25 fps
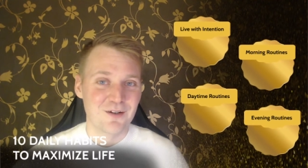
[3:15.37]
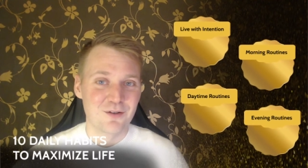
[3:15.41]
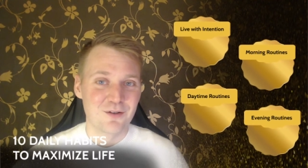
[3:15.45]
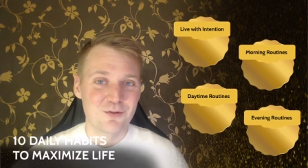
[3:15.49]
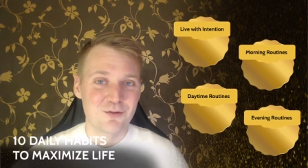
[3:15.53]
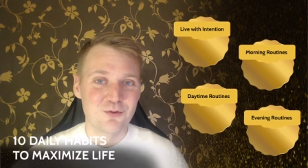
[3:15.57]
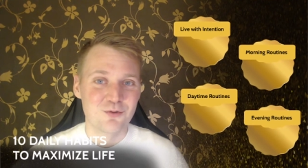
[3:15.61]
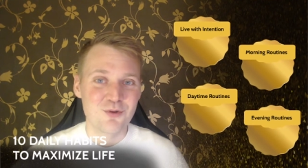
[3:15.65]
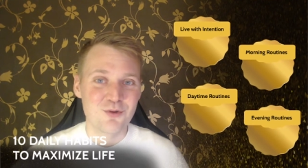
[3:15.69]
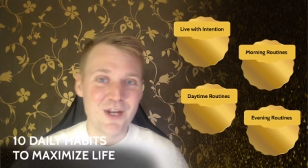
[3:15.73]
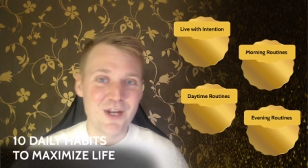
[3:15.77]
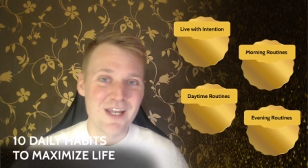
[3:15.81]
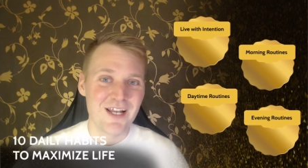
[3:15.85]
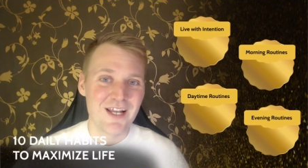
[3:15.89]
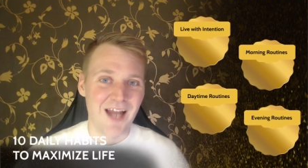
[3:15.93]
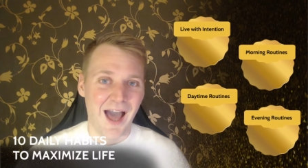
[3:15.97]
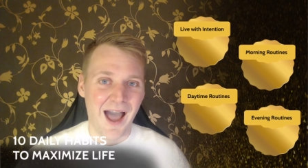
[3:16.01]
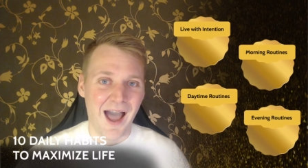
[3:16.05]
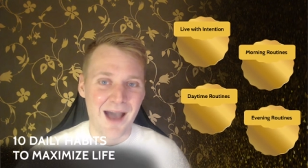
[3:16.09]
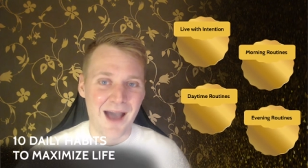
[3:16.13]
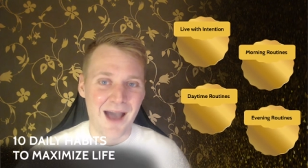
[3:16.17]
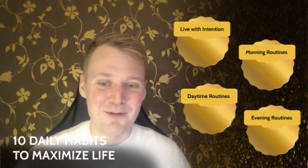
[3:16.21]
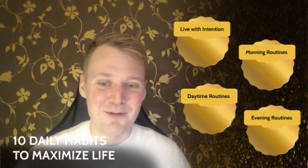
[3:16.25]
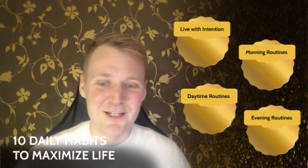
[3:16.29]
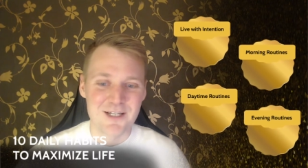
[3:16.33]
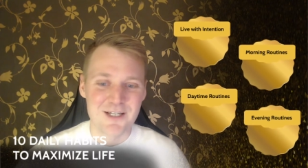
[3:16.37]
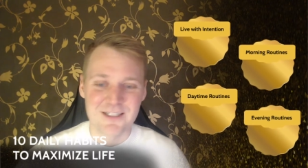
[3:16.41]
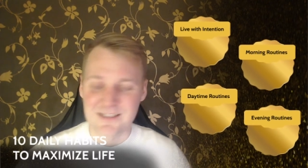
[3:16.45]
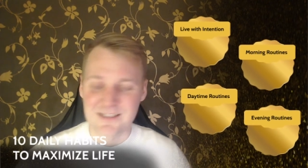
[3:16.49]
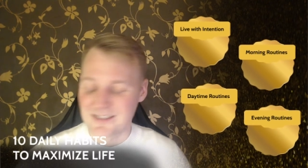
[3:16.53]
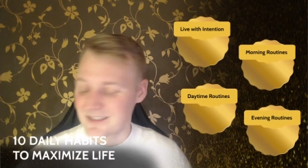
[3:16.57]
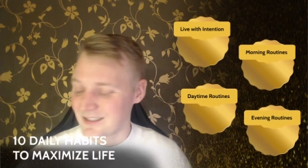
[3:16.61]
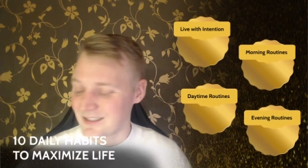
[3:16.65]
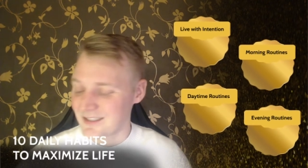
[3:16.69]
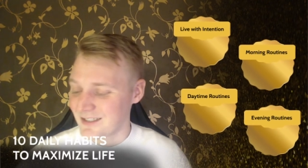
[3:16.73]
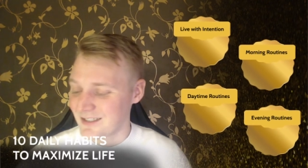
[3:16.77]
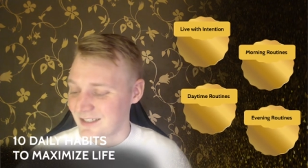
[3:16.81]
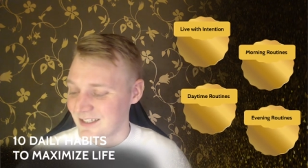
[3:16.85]
real
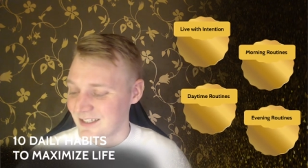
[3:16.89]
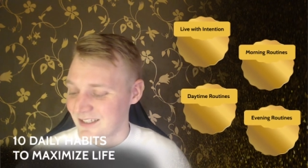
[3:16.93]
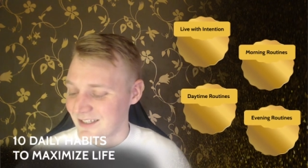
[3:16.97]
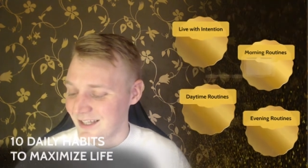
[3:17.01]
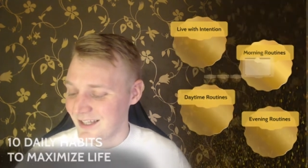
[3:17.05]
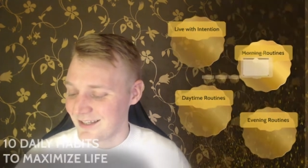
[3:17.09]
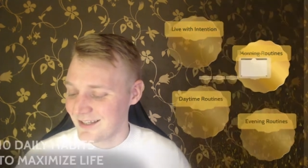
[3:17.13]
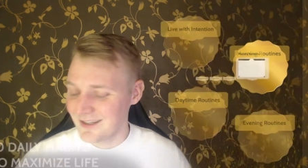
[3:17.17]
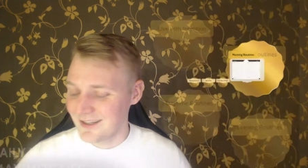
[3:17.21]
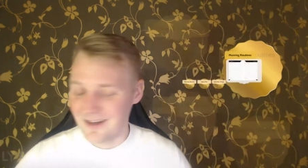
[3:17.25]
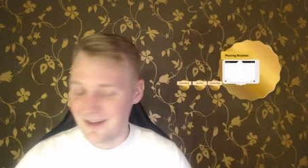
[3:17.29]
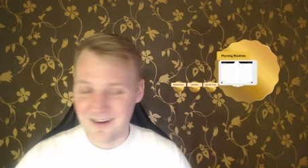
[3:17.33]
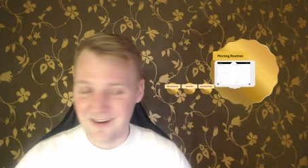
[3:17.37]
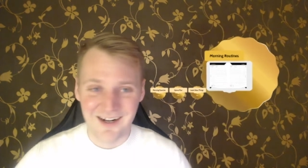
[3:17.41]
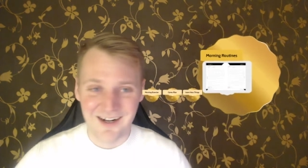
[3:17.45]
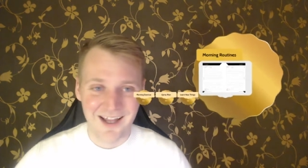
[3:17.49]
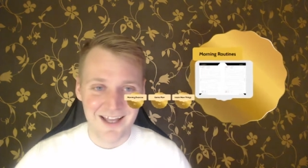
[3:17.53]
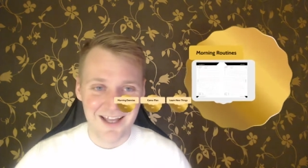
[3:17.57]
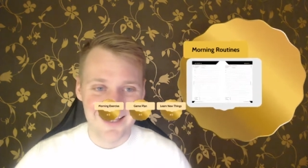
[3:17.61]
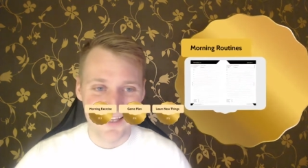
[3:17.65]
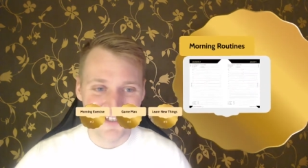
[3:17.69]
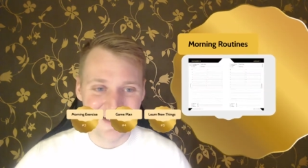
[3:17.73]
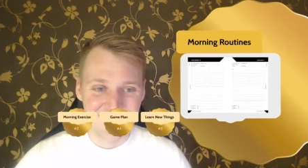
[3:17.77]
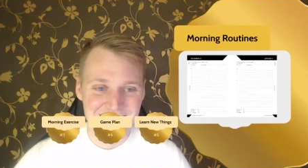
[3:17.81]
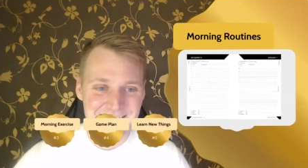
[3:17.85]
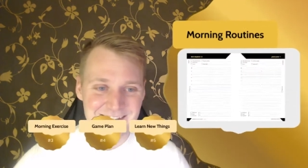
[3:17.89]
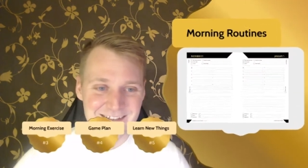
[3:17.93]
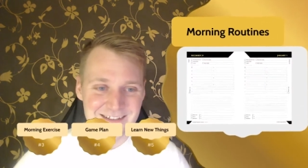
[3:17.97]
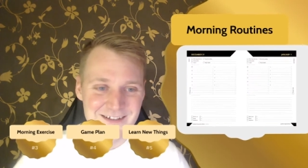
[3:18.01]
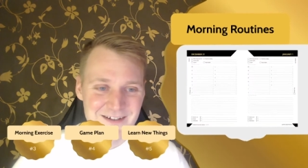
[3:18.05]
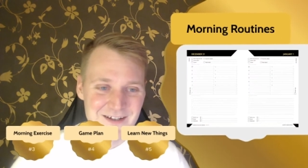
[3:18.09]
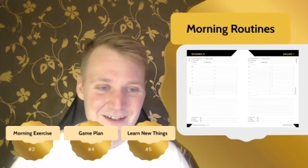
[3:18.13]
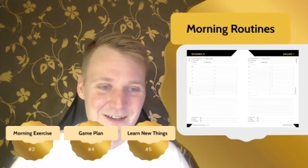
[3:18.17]
habits that are like